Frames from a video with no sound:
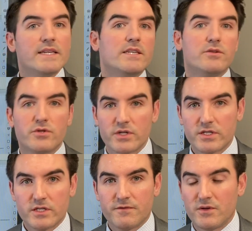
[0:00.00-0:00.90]
eat
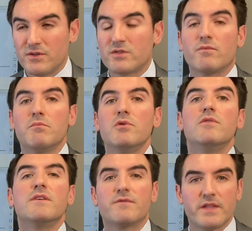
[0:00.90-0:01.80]
nutritious foods,
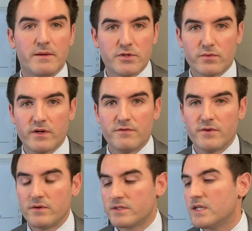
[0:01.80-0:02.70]
remove inflammatory
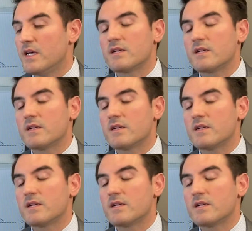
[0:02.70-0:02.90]
foods,